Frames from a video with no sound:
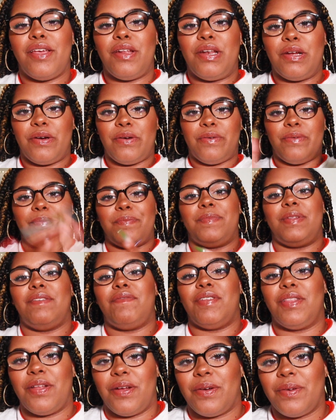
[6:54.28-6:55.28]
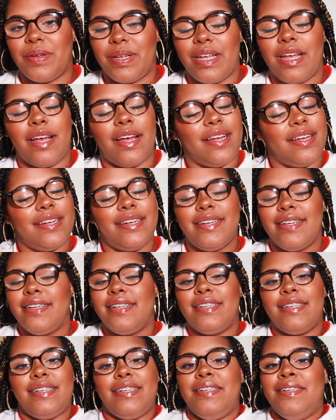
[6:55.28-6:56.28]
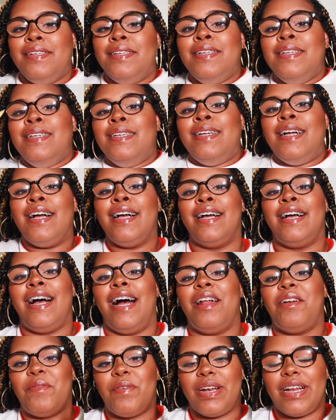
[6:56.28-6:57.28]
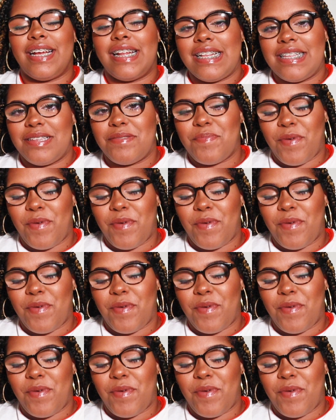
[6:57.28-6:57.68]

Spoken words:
you know, even though, yeah. I don't want to get into